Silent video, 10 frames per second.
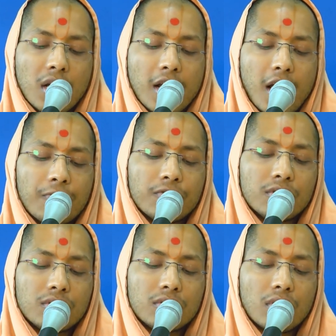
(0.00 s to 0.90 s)
and
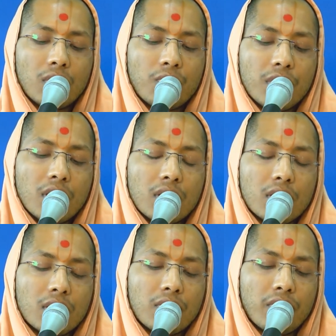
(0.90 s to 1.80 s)
after a week
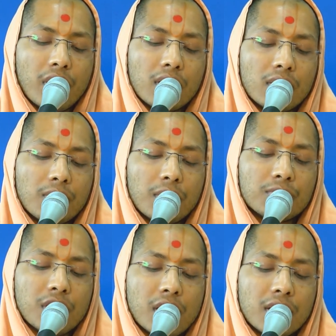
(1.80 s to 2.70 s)
when
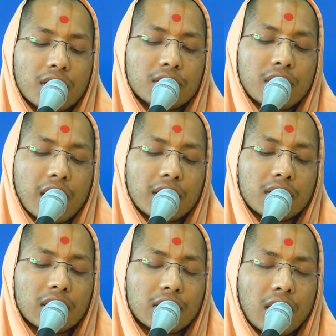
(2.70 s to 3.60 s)
brahmachari reached there in
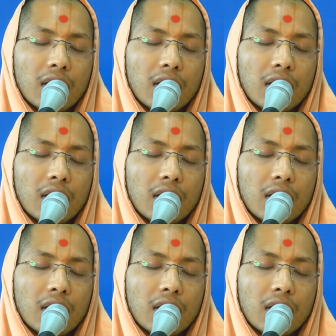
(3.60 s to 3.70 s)
Gadhada